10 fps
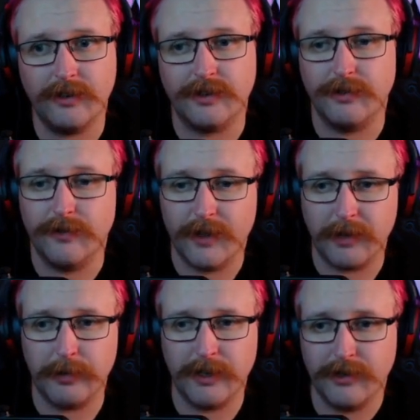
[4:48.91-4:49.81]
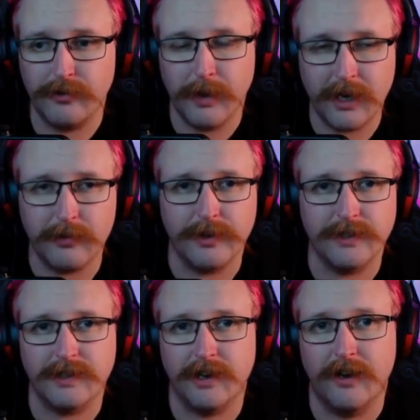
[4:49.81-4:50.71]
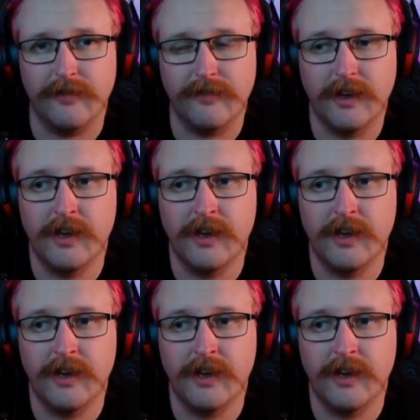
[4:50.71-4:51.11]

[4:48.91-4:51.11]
So if you're like me and you do mega build stuff,